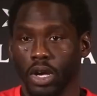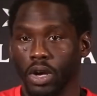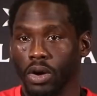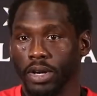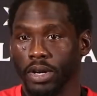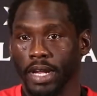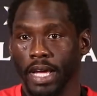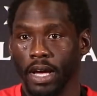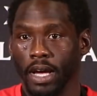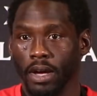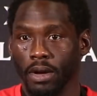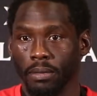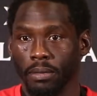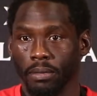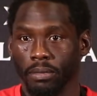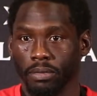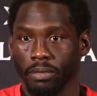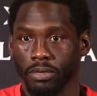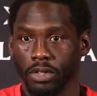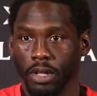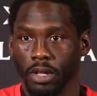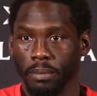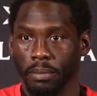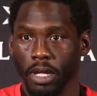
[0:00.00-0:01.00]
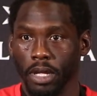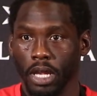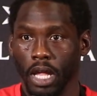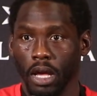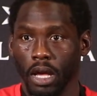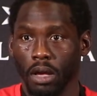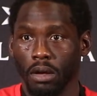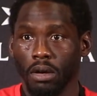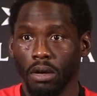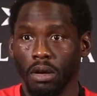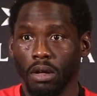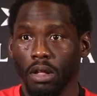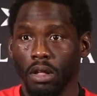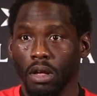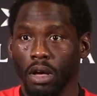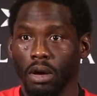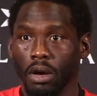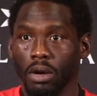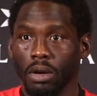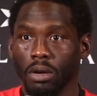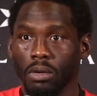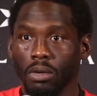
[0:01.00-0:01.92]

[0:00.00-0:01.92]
to go down and be like, oh, I